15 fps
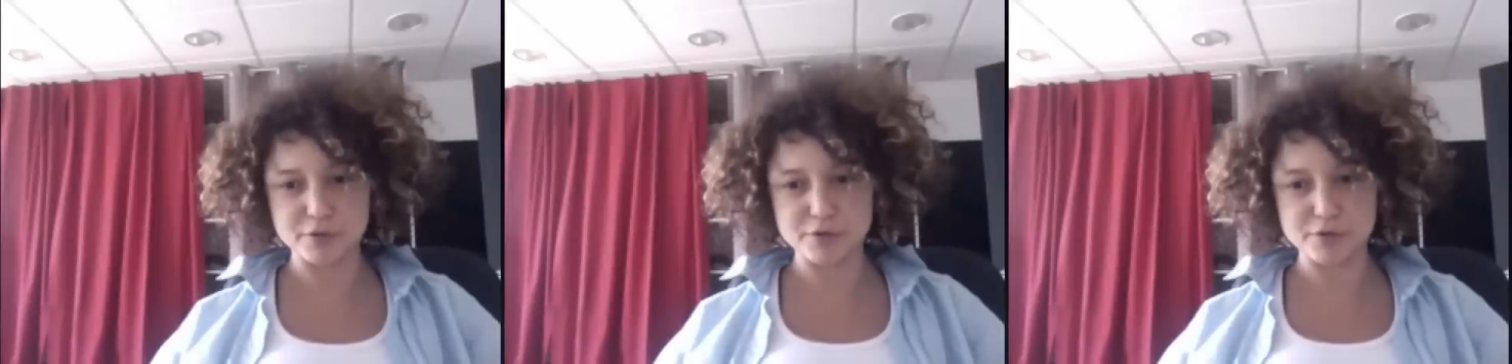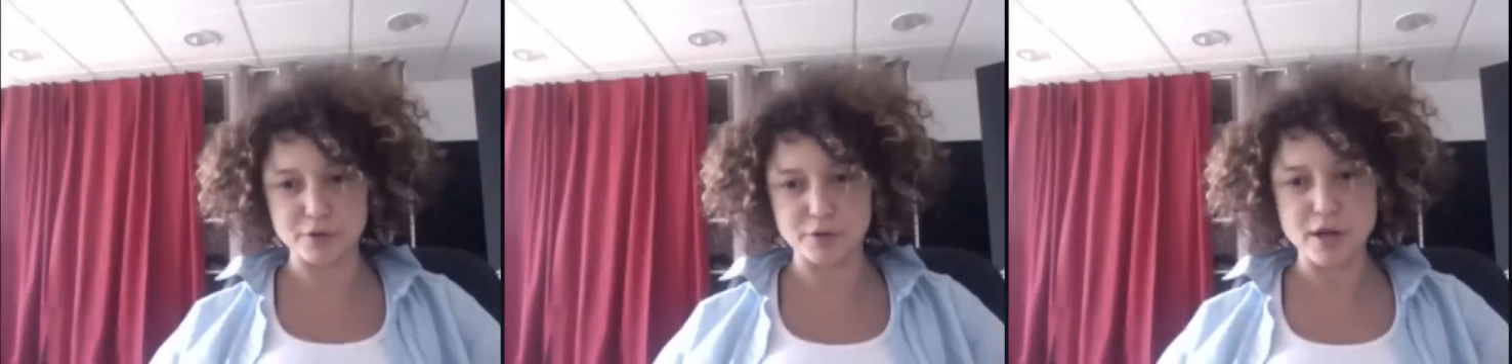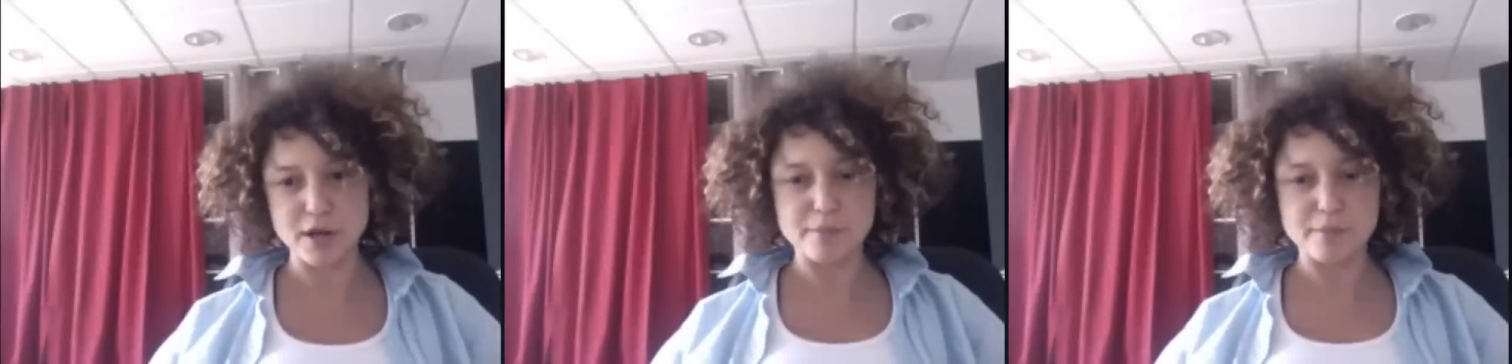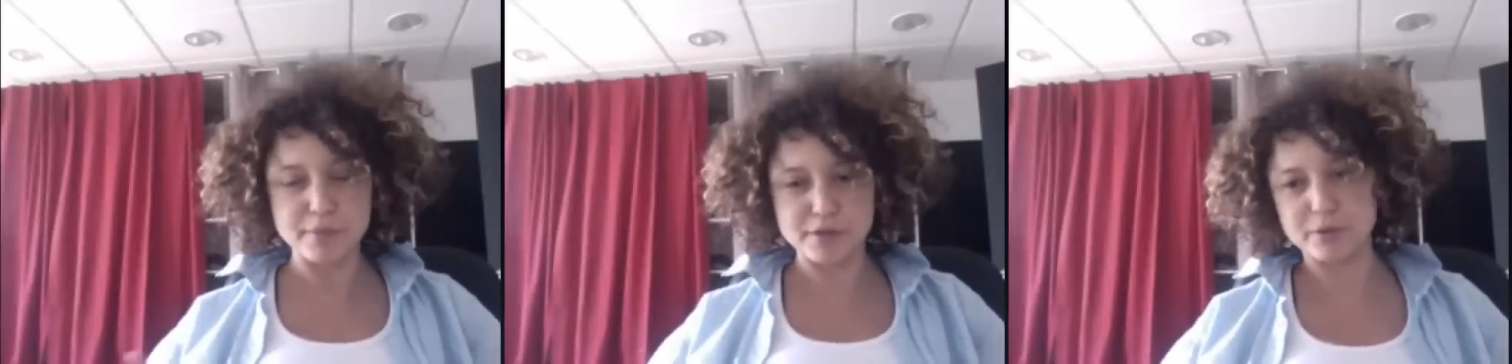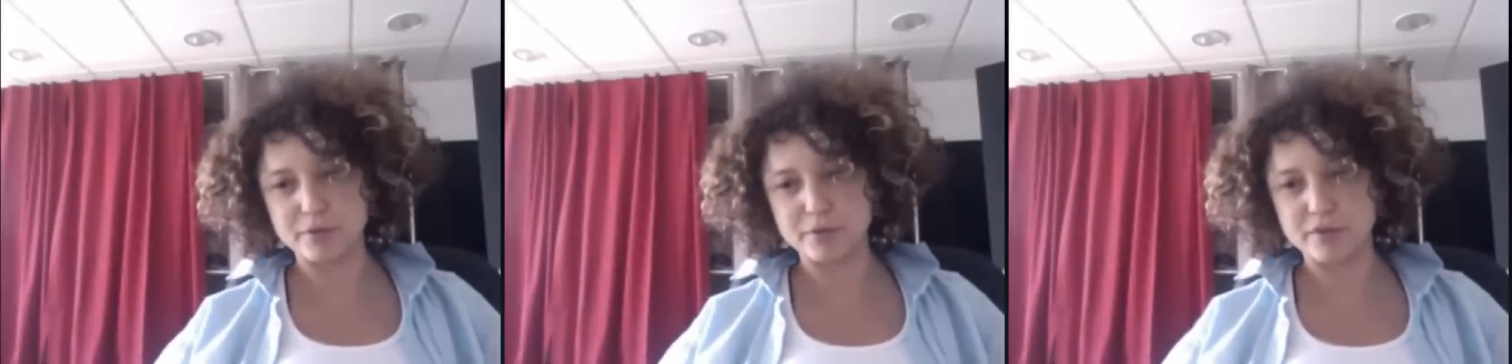So
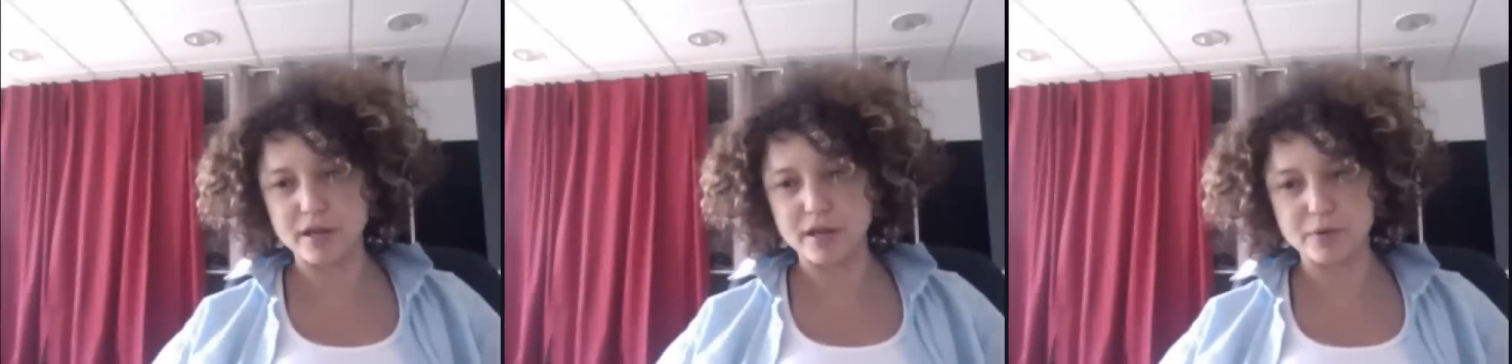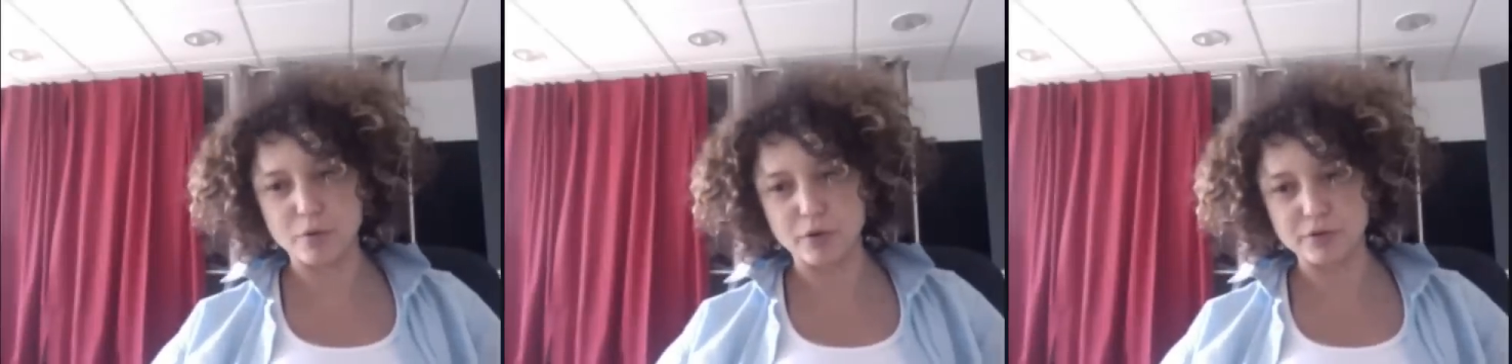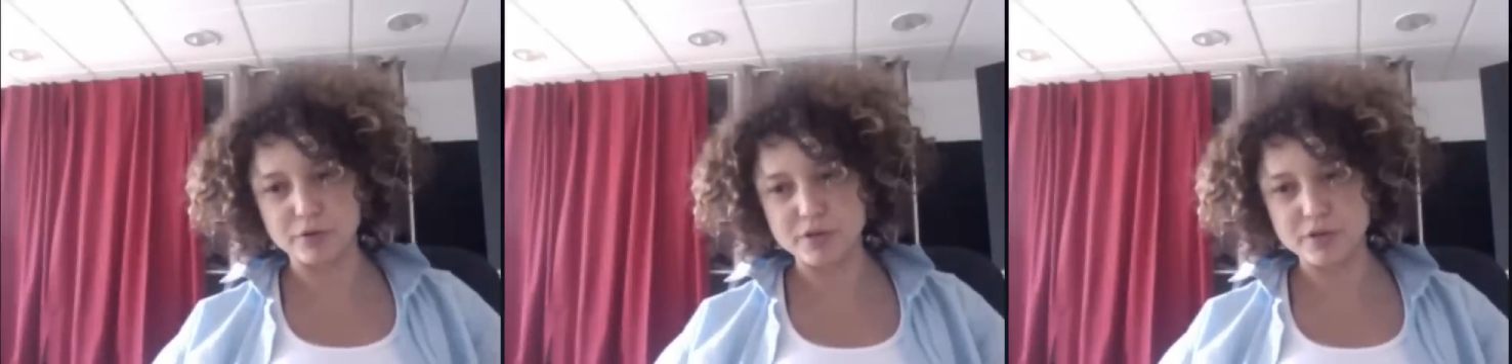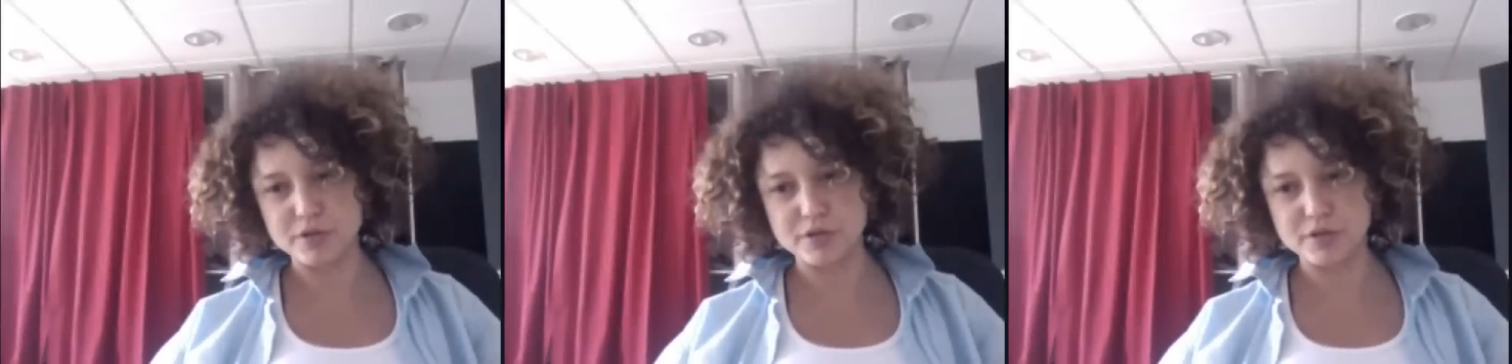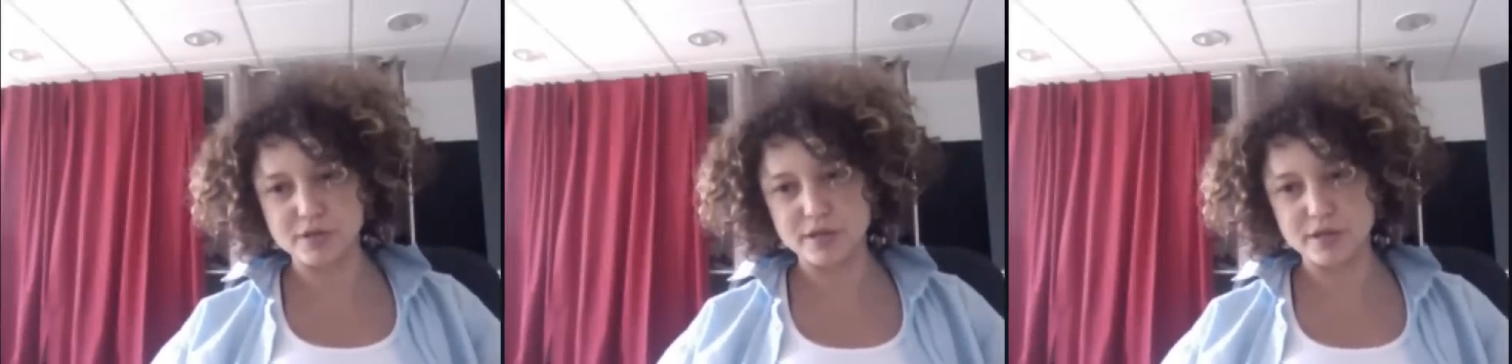mix it with like Walt
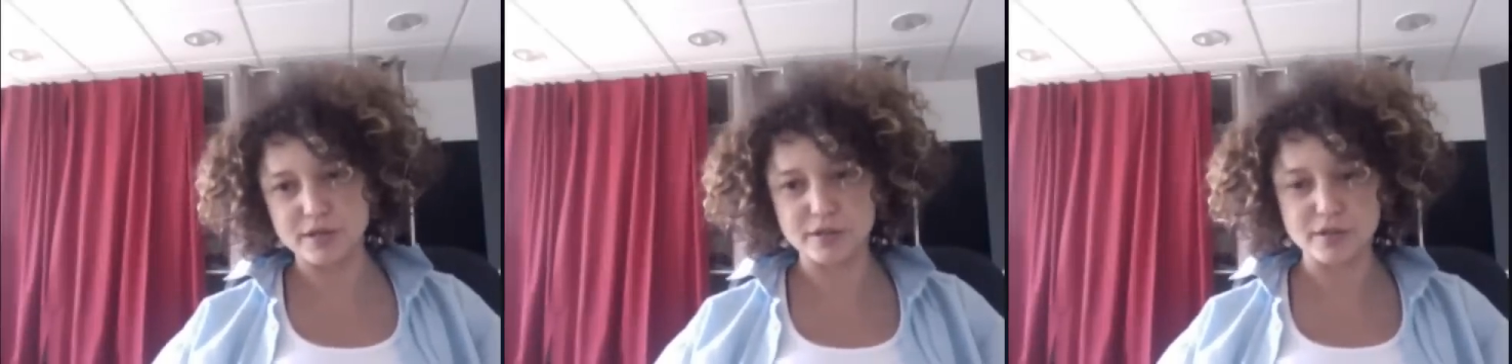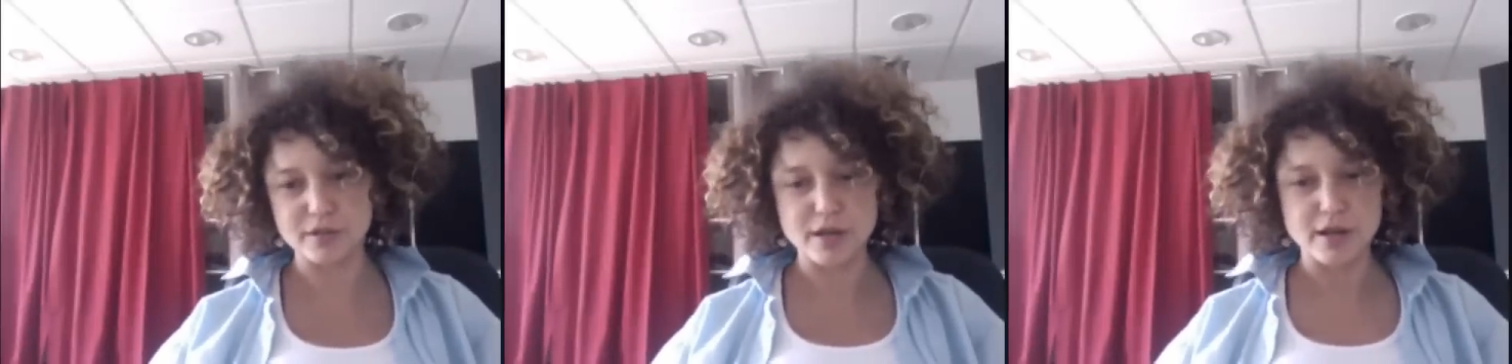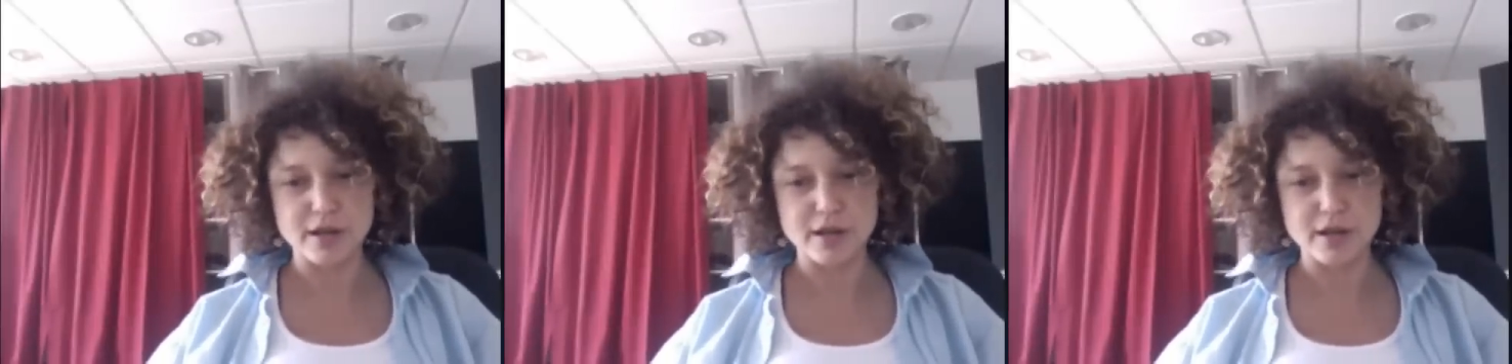Disney